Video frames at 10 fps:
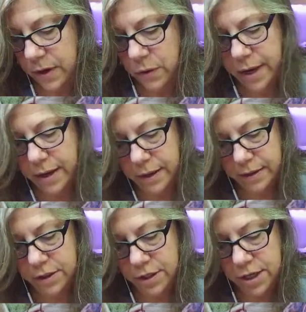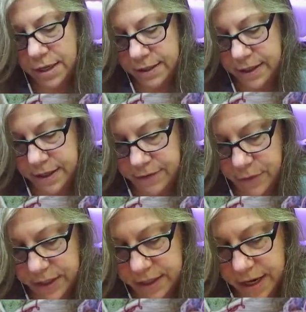Okay, just enough
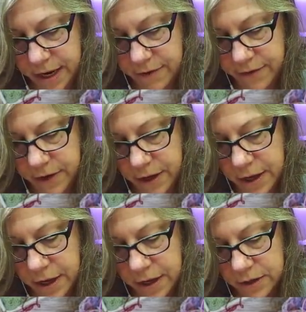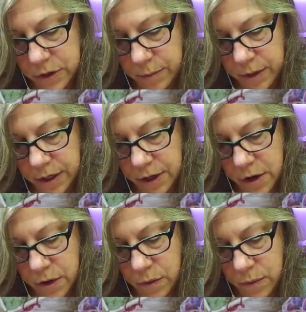thread to tie off. So I'm going to
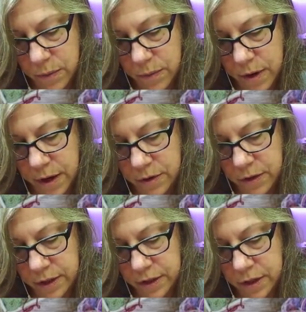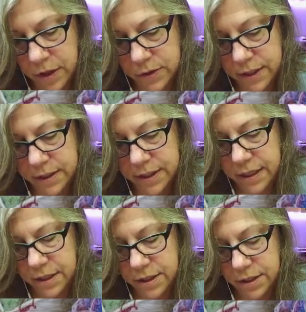go underneath the closest
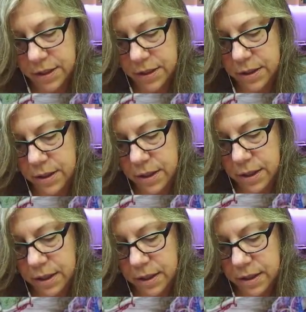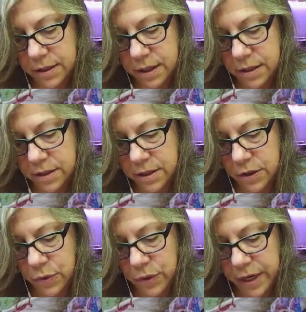stitch just to
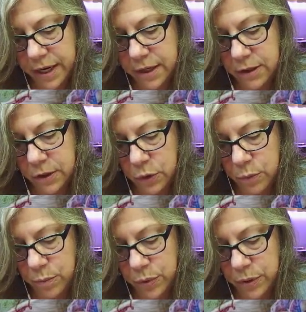create a loop.